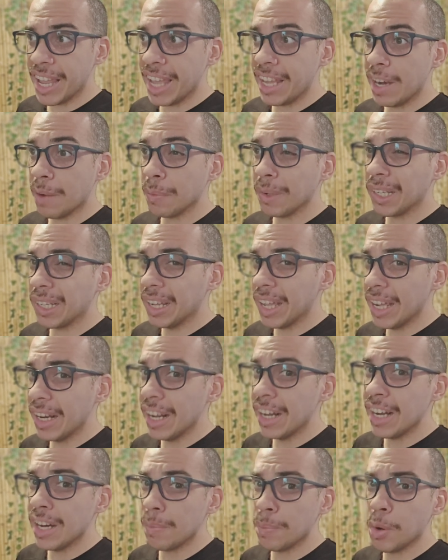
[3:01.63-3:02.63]
and I'm glad I
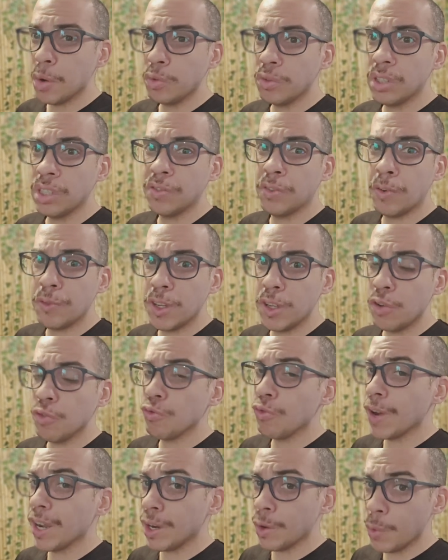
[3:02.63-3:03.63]
didn't post this review
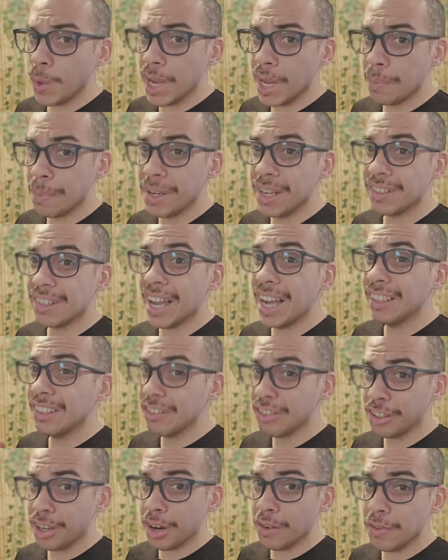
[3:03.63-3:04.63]
right away because I
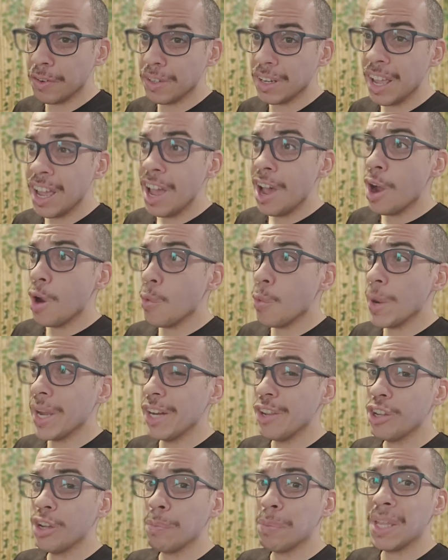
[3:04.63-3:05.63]
discovered a way that
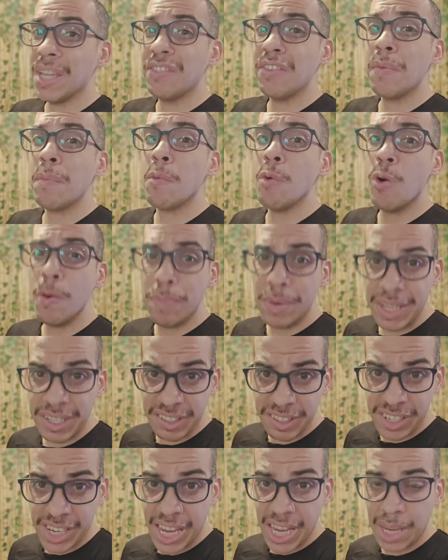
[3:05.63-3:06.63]
you can play even more
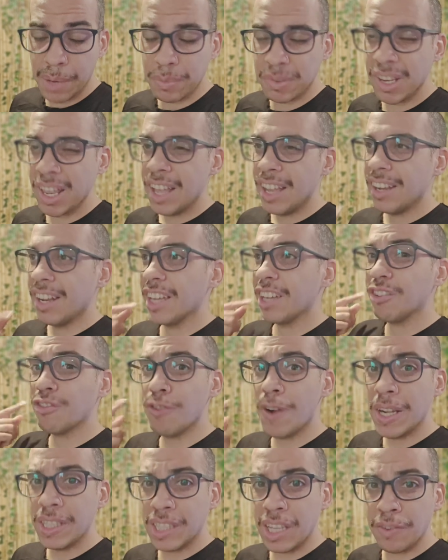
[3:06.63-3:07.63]
PC games like
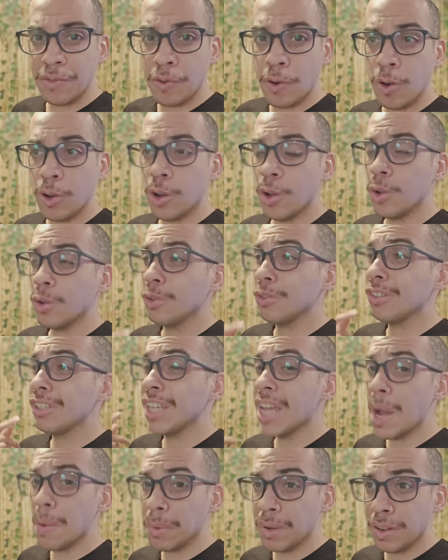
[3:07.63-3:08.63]
Grand Theft Auto,
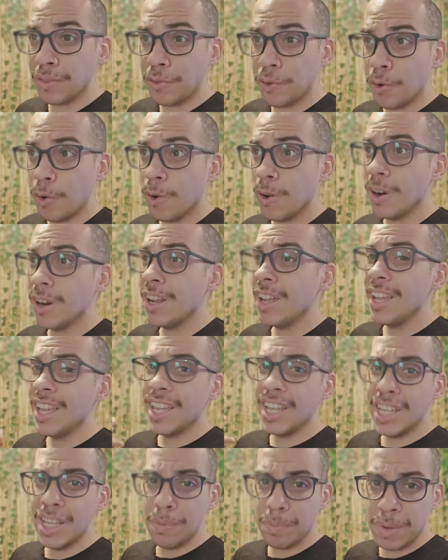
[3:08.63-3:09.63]
Diablo 4,
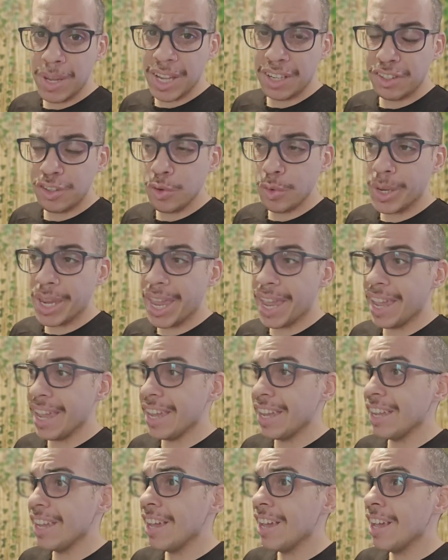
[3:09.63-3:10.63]
NBA
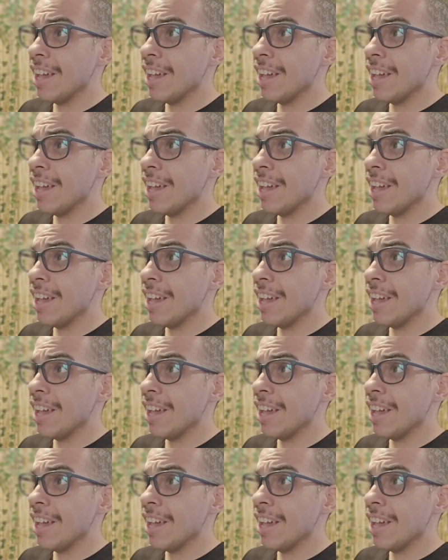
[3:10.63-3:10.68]
2K,